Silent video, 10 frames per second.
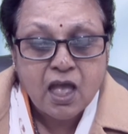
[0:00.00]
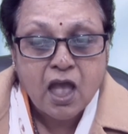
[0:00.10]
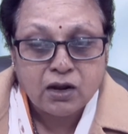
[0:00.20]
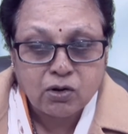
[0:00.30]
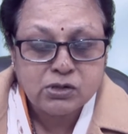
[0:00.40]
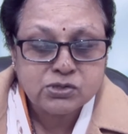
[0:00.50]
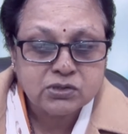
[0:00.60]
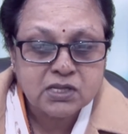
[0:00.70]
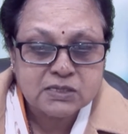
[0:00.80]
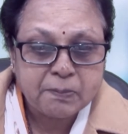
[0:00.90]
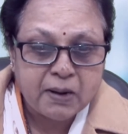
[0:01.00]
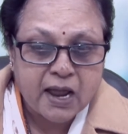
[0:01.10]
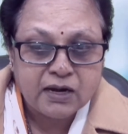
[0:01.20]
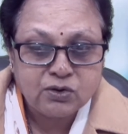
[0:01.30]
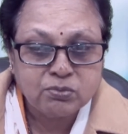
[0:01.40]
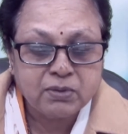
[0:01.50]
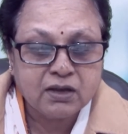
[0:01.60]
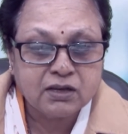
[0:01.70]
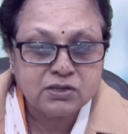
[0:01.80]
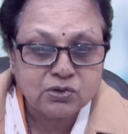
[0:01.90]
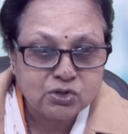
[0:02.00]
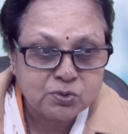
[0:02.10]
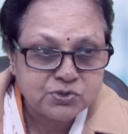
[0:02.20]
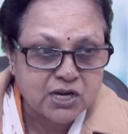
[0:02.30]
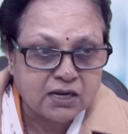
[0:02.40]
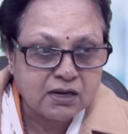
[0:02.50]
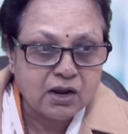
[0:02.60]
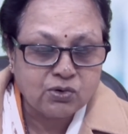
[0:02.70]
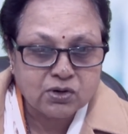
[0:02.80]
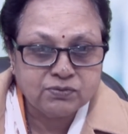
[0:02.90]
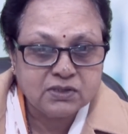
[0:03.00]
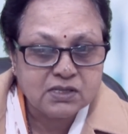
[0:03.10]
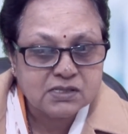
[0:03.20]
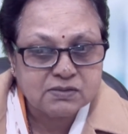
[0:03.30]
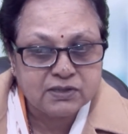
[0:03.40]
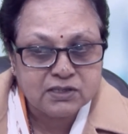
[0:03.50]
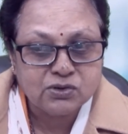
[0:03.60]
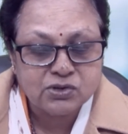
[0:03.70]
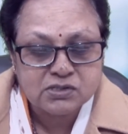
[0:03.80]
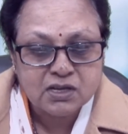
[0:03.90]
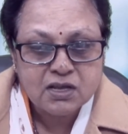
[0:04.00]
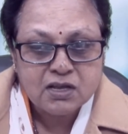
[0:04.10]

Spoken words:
And also there's a plan to make a YouTube channel out of these videos,